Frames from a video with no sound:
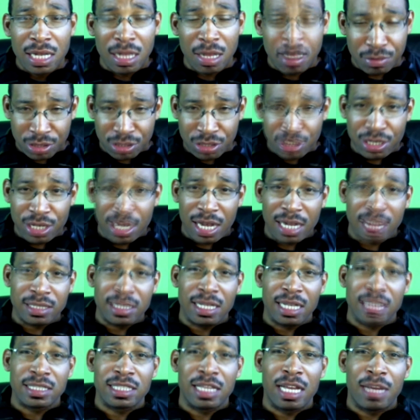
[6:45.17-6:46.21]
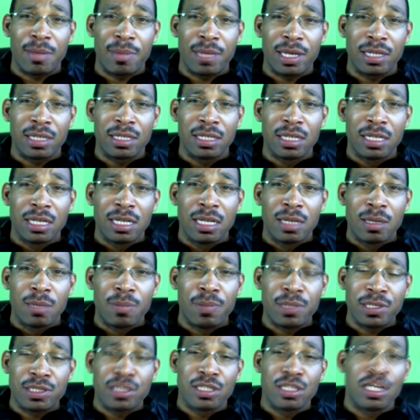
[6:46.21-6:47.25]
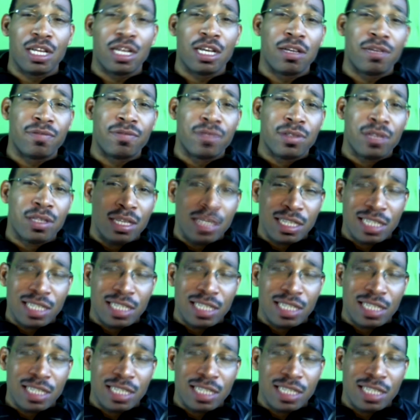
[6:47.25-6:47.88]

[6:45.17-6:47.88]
And I'll see you guys next time, man. Peace and love.